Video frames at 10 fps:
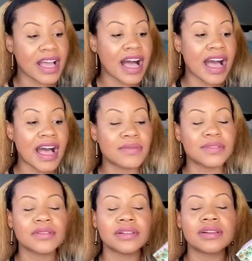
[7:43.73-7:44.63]
I
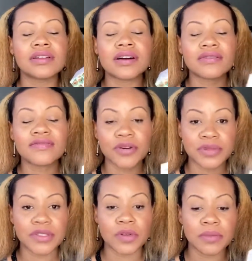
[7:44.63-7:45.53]
absolutely love
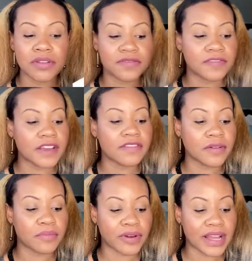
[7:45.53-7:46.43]
Pharmacy, one of my
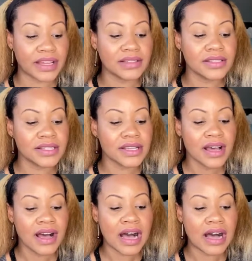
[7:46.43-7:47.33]
favorite brands.
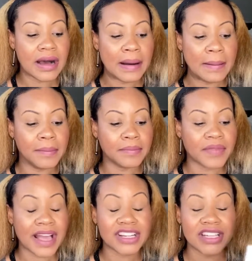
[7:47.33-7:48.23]
I
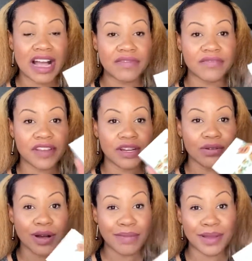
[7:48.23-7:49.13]
actually have a video
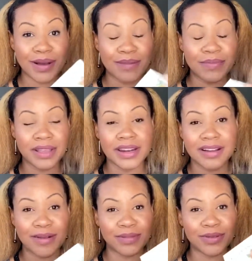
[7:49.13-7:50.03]
coming up in a
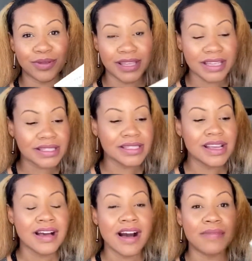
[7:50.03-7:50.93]
couple of weeks
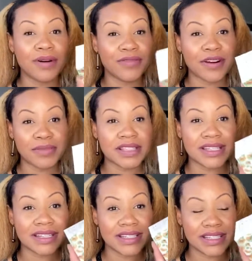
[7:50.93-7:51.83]
about Pharmacy
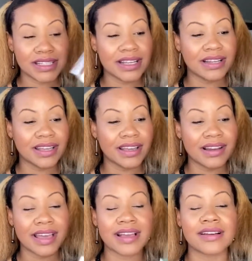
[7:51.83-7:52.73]
and detailing
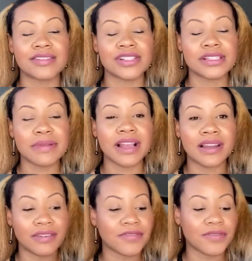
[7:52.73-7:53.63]
like just my
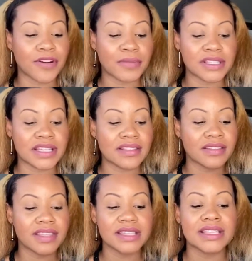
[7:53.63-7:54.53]
love for Pharmacy and the
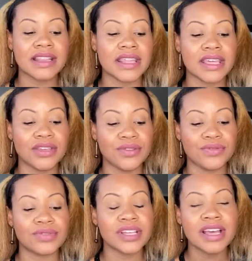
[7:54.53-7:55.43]
things that they
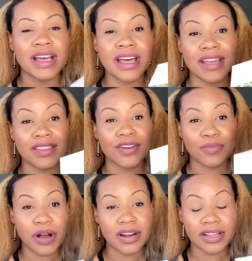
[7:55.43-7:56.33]
use in their
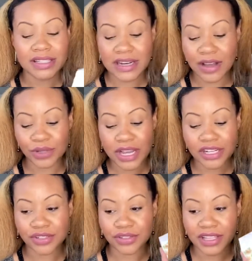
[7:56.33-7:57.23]
products and how
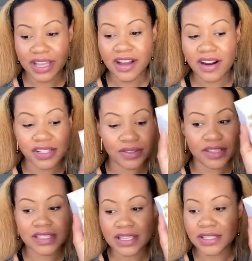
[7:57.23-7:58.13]
naturally they are. So
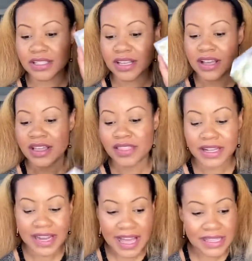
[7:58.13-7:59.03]
this is the
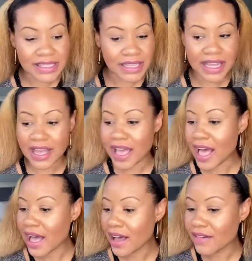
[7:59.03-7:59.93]
last thing I
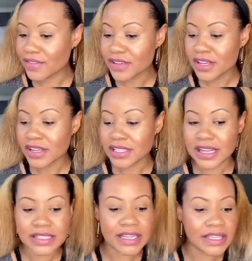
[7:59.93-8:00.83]
have, so
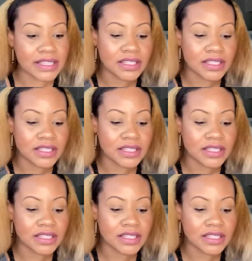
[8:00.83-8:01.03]
that takes it to